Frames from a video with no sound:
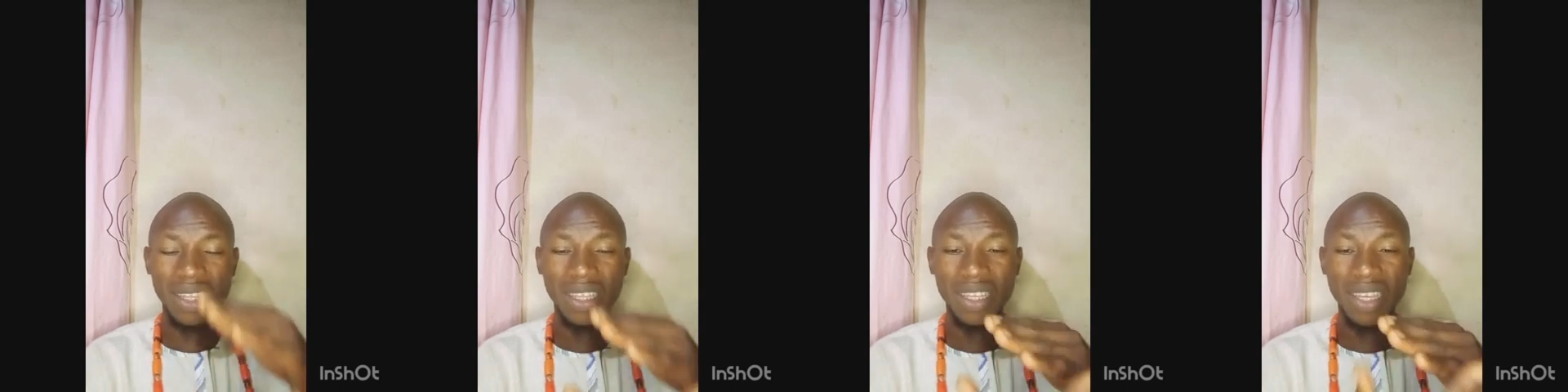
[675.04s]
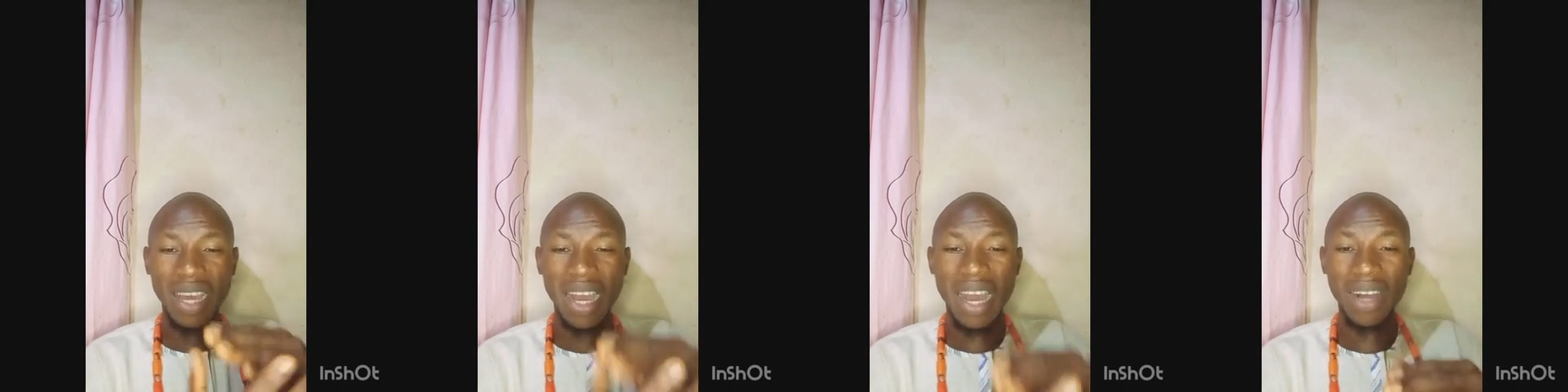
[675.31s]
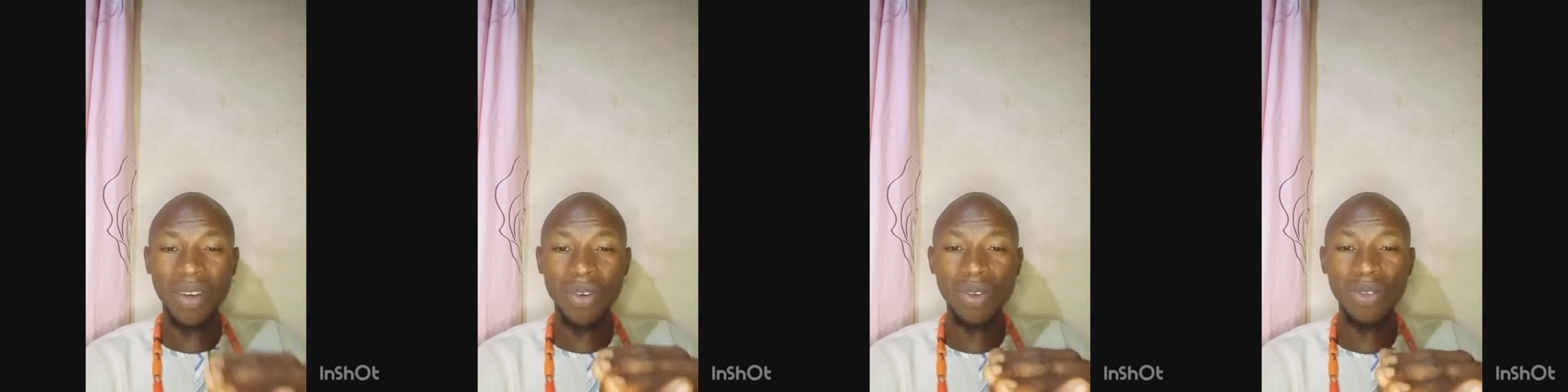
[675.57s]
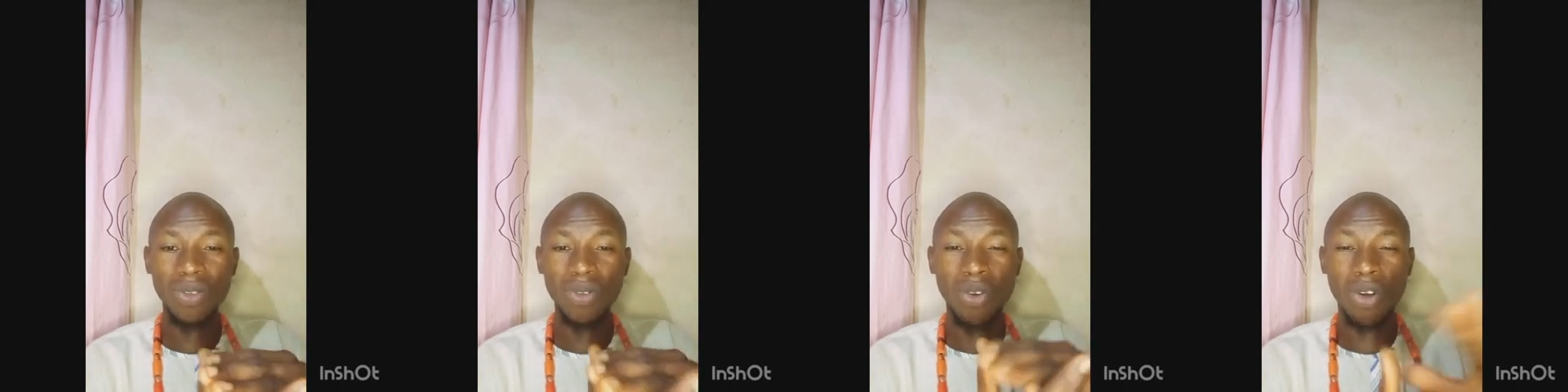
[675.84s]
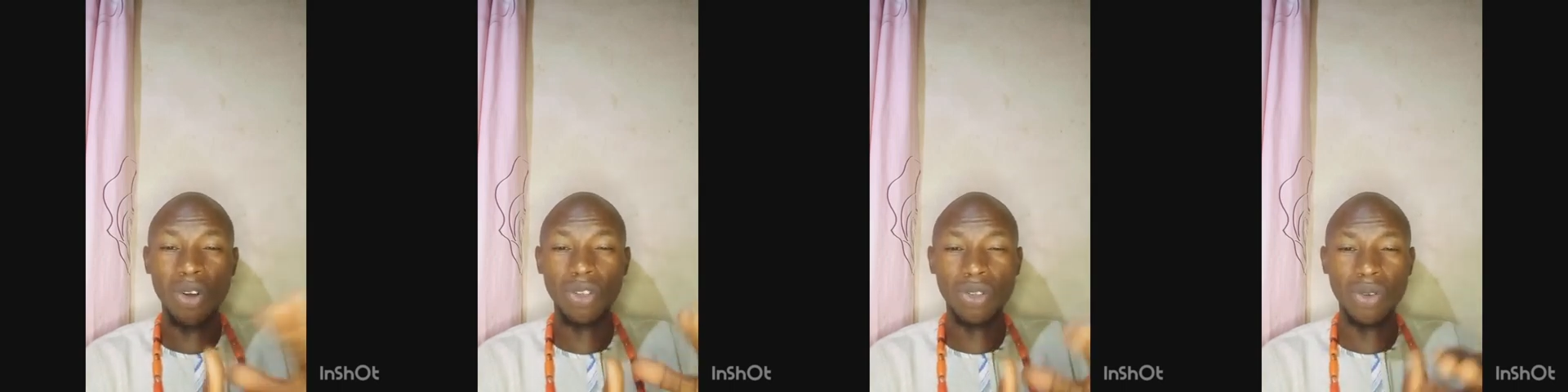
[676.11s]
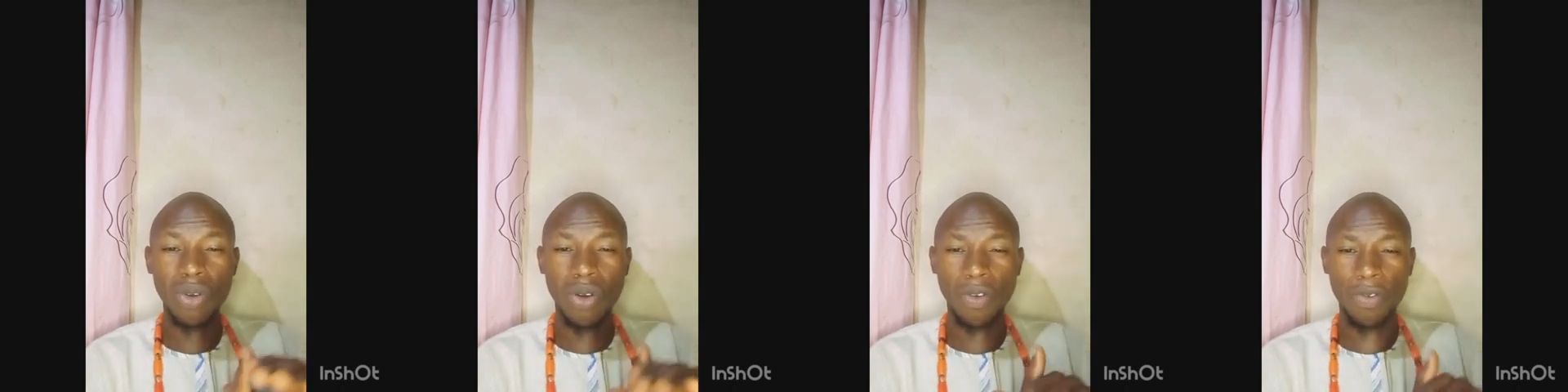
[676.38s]
they are going to cut
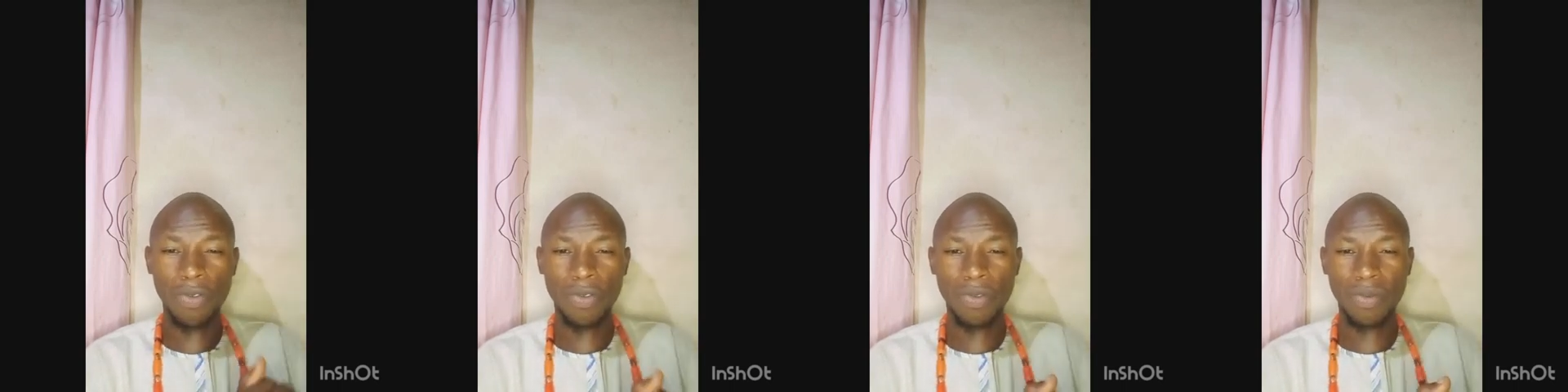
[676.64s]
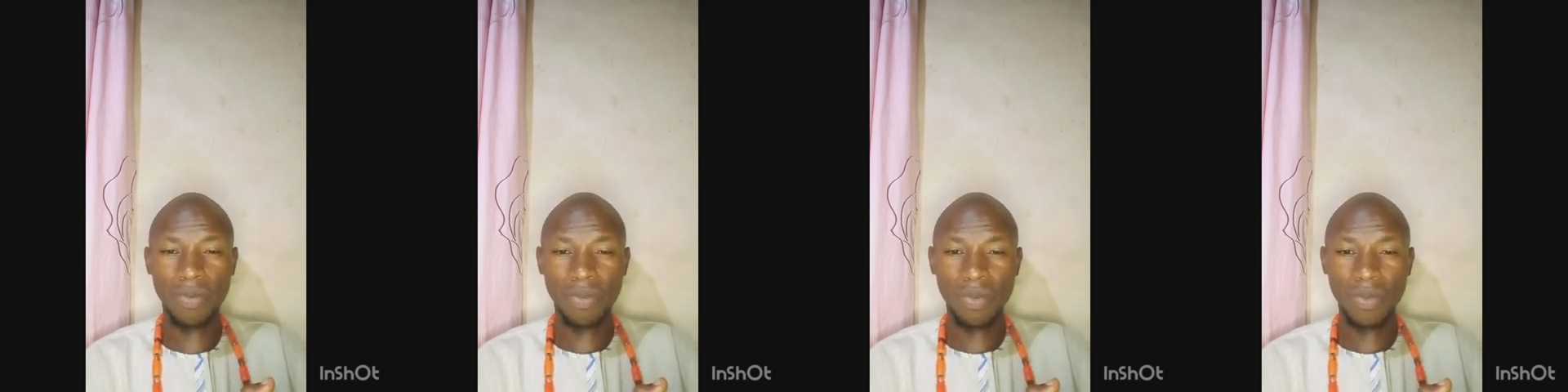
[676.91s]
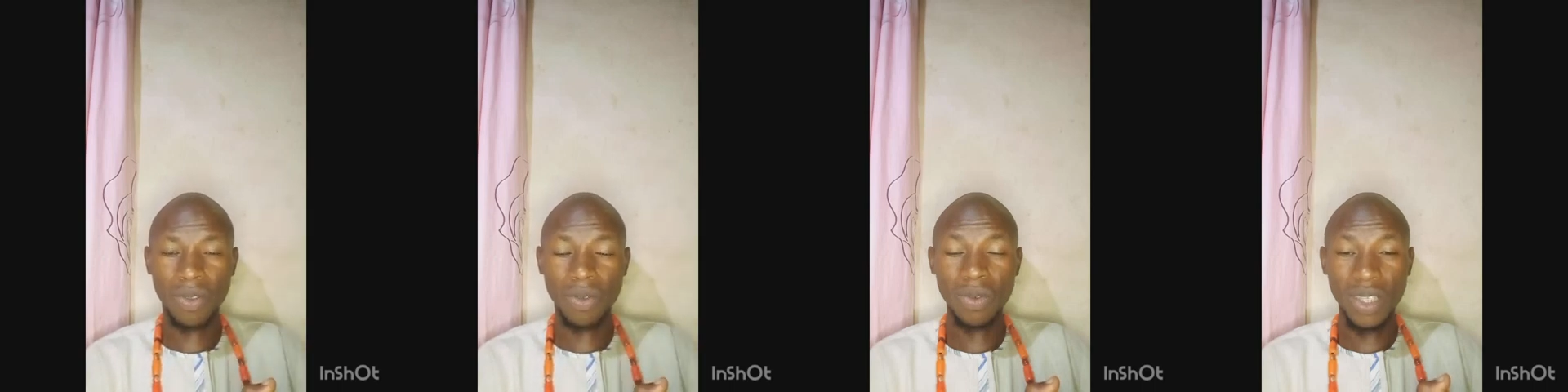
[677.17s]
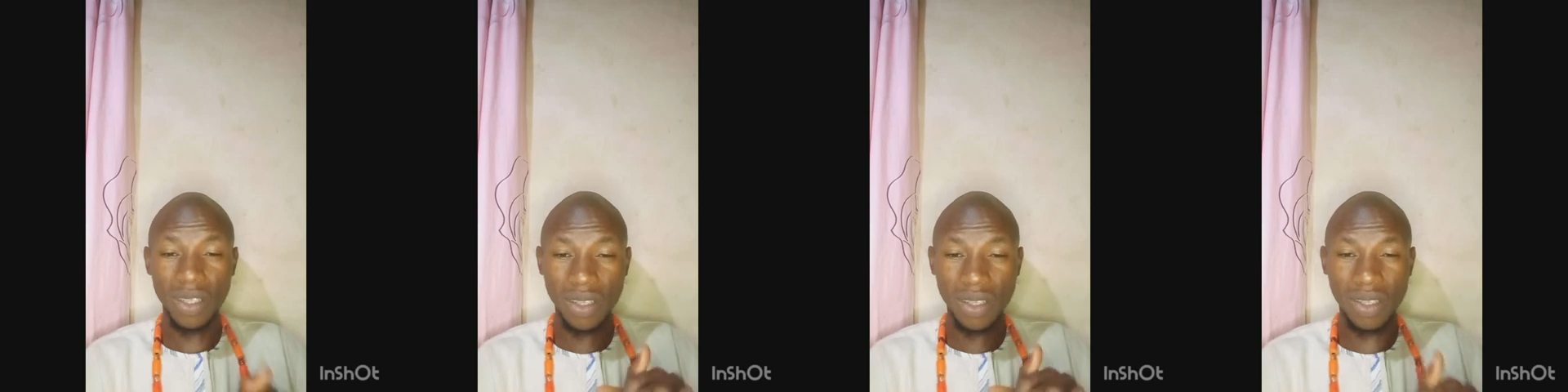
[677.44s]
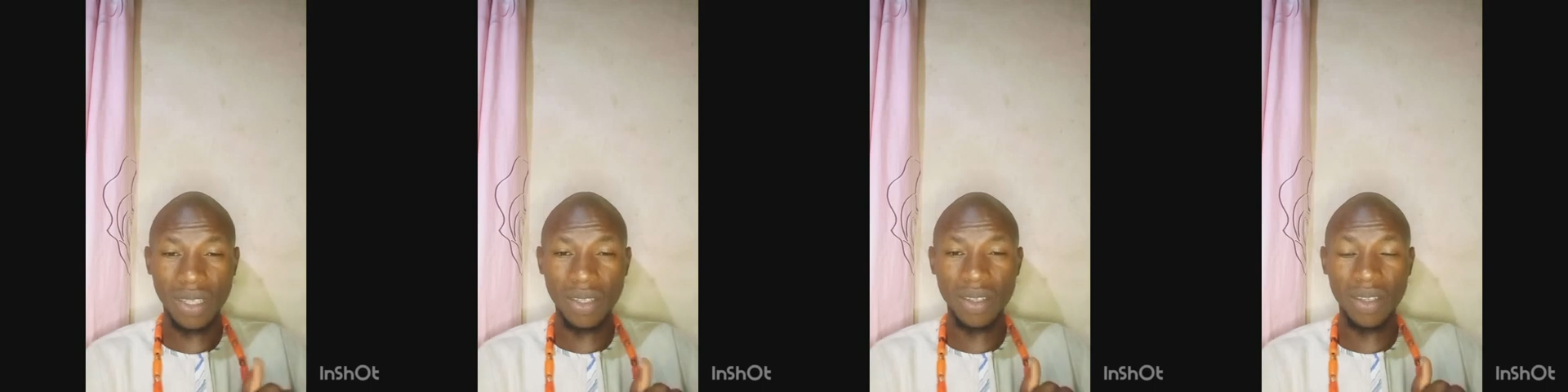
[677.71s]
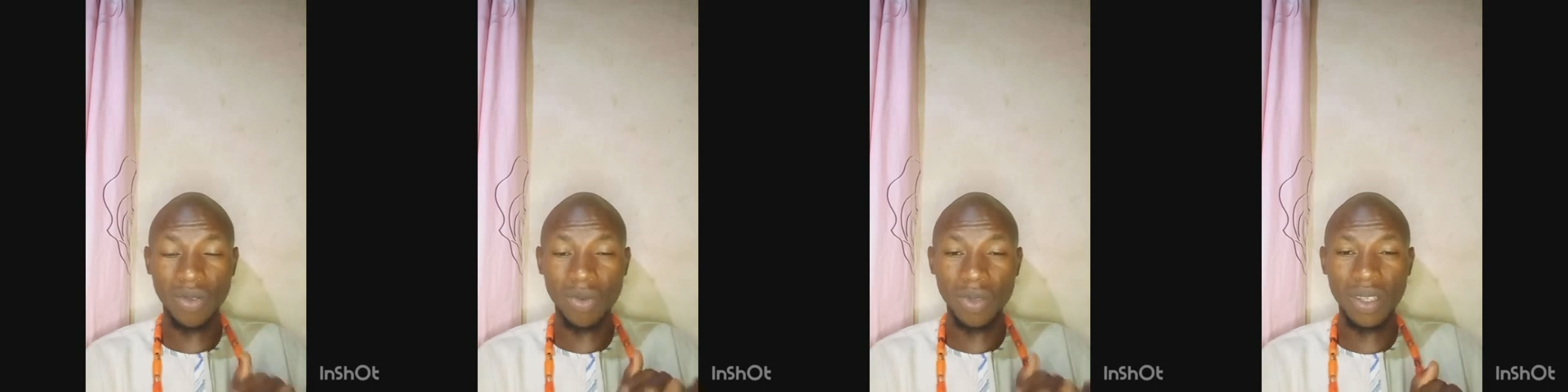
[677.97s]
you off in
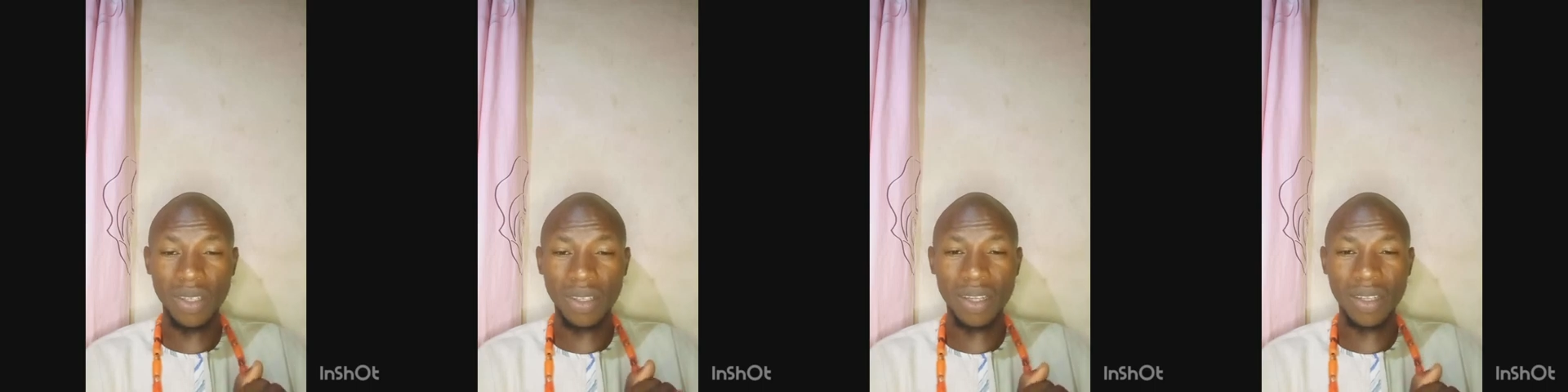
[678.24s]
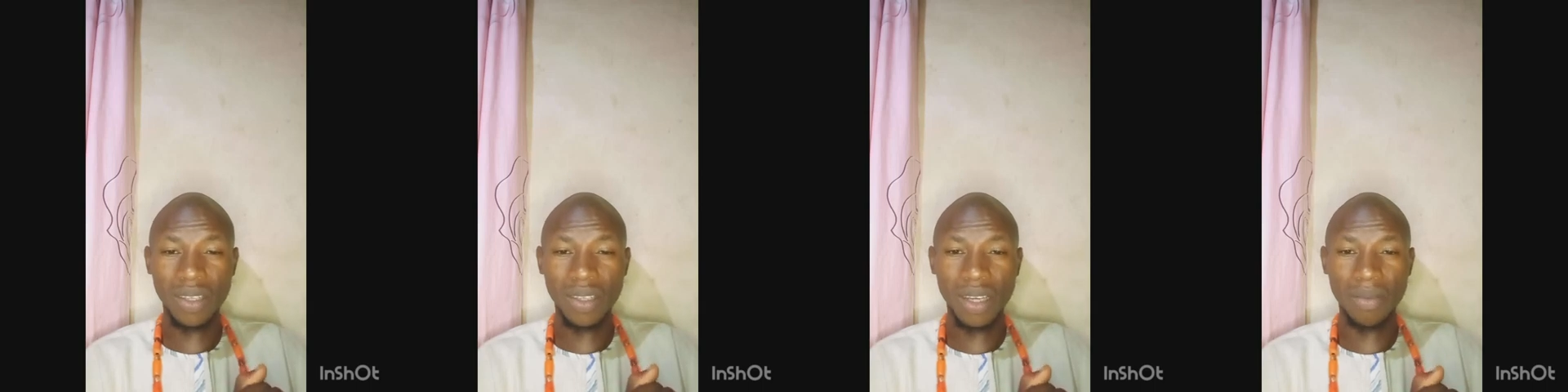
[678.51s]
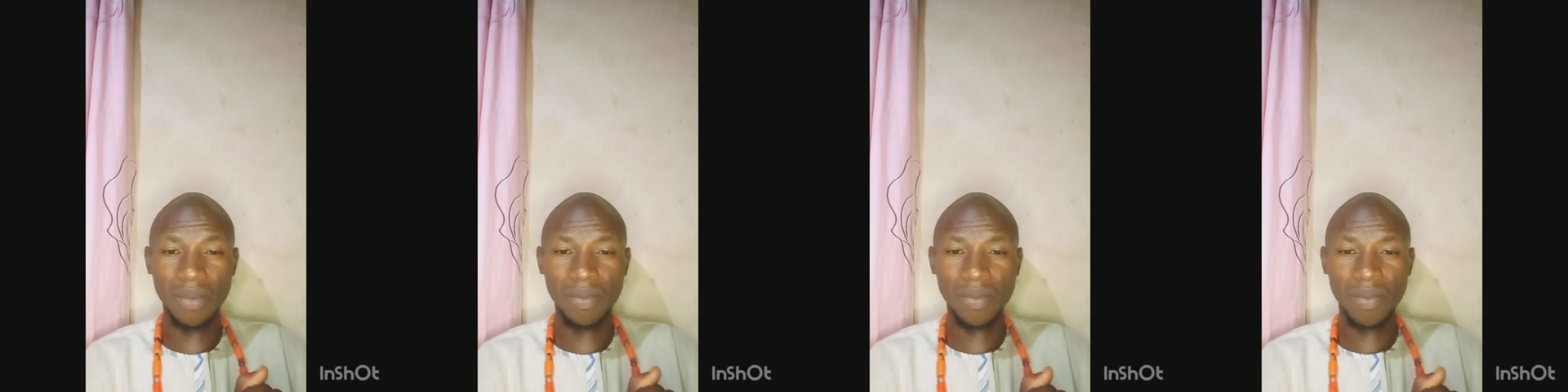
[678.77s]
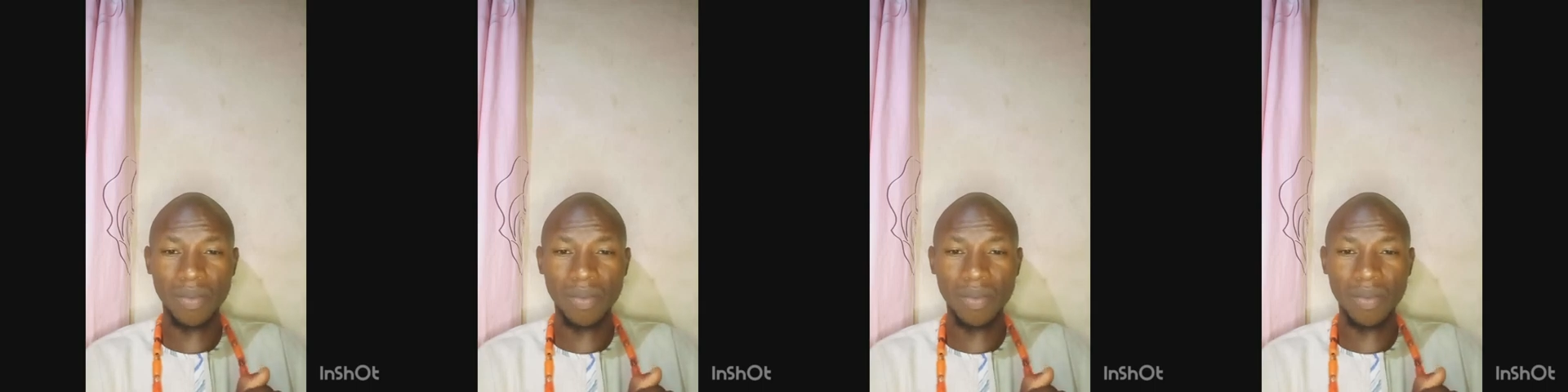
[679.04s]
no distant time.